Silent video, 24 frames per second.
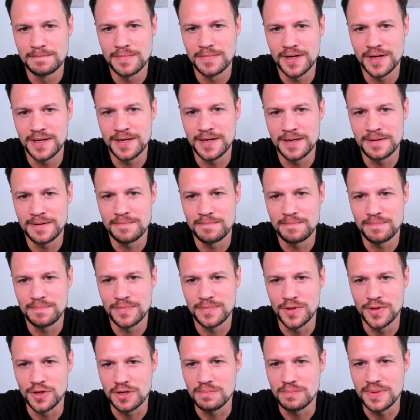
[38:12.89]
Um,
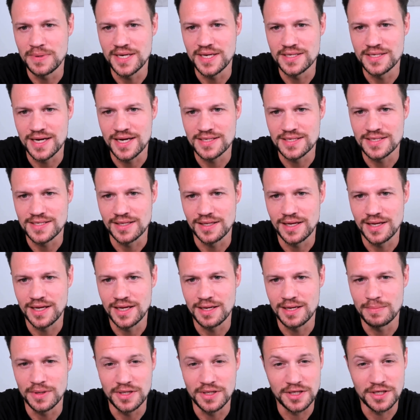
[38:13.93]
you can beat an SLA,
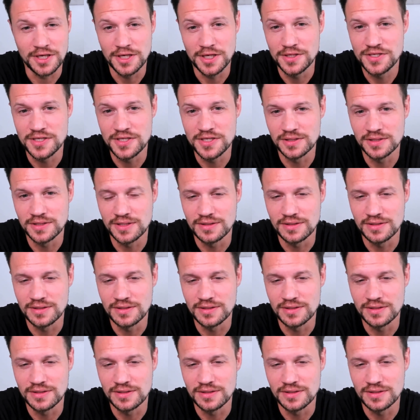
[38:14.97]
but you can, can, still